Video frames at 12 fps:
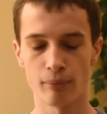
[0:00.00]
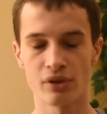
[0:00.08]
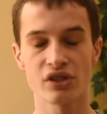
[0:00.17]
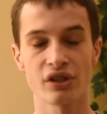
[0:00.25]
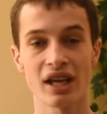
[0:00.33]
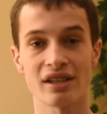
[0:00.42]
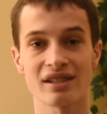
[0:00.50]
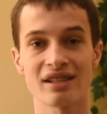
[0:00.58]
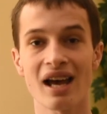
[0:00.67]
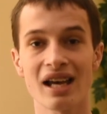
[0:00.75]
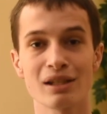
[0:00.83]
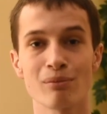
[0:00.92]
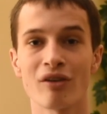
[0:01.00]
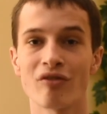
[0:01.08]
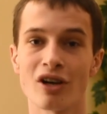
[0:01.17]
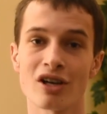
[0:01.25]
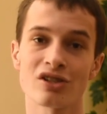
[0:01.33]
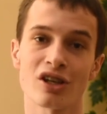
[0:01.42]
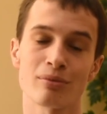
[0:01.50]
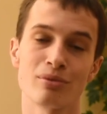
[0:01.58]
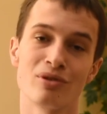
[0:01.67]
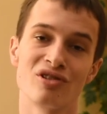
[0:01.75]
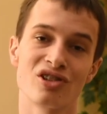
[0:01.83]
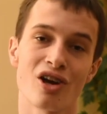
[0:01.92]
So yeah, so that is my first
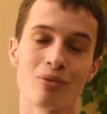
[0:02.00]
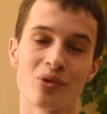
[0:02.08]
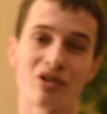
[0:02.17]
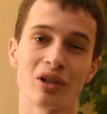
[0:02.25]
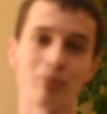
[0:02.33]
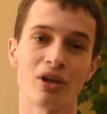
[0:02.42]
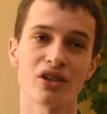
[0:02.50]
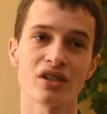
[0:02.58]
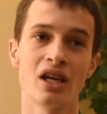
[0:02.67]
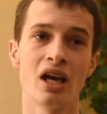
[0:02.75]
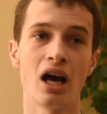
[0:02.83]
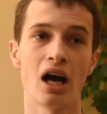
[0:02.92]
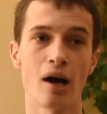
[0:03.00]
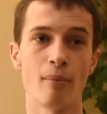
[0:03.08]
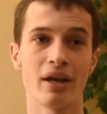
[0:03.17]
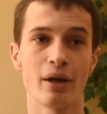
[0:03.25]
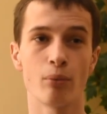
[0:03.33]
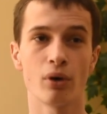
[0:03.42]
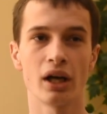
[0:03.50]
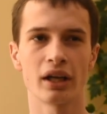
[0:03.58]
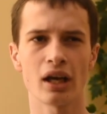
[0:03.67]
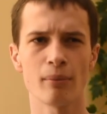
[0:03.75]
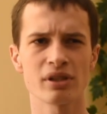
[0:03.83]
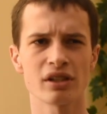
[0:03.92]
item, the Joby Gorilla Pod.
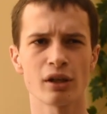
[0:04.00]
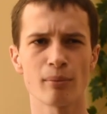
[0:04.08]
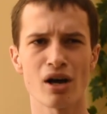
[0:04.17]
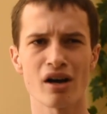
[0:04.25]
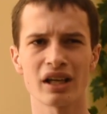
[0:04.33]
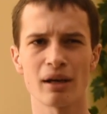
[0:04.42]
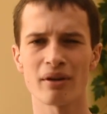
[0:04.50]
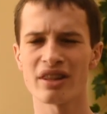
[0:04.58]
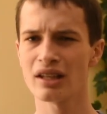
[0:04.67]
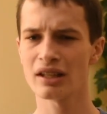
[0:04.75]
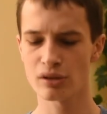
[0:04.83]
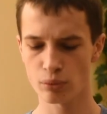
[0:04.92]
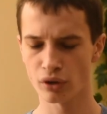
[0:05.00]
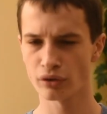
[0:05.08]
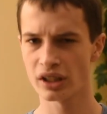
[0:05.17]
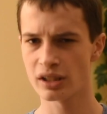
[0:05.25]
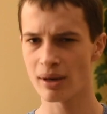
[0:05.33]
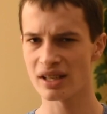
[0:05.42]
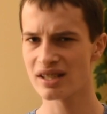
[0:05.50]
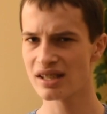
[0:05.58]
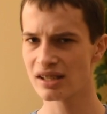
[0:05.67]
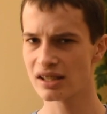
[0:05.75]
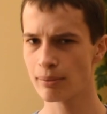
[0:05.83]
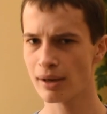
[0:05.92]
It comes in on the market. I think this one is about
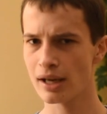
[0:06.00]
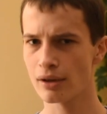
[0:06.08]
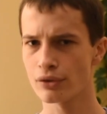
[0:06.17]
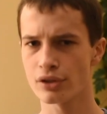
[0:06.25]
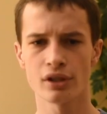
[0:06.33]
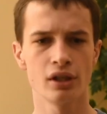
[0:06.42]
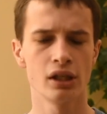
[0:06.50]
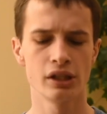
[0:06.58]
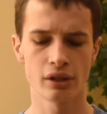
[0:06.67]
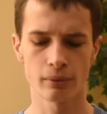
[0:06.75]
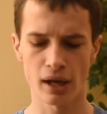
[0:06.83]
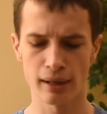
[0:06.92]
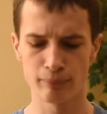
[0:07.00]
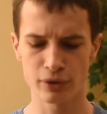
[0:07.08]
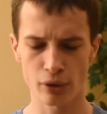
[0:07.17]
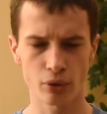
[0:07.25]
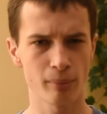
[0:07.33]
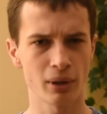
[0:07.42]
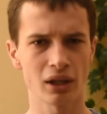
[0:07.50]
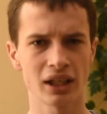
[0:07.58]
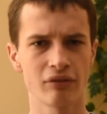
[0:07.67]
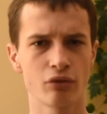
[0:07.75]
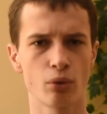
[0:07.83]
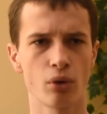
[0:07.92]
£60. Don't quote me, I'll
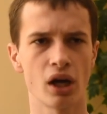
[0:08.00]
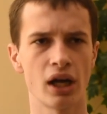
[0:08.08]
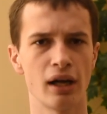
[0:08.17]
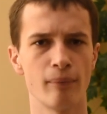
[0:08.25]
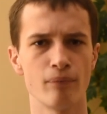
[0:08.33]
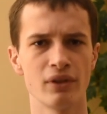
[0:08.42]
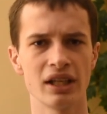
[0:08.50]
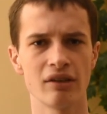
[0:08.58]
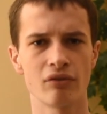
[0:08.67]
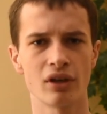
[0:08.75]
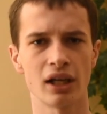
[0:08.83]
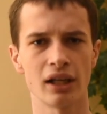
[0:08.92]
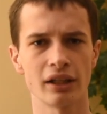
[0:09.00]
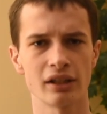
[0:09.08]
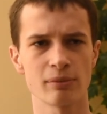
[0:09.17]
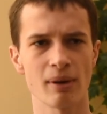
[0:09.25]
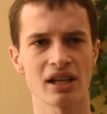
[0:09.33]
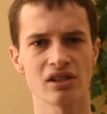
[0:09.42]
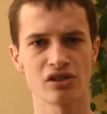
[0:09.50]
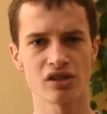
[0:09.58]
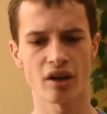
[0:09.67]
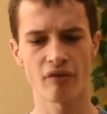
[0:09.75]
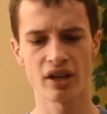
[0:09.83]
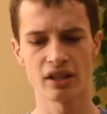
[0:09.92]
leave the specs and
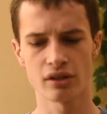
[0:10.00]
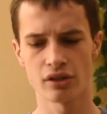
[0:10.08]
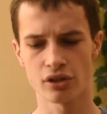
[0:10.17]
stuff in the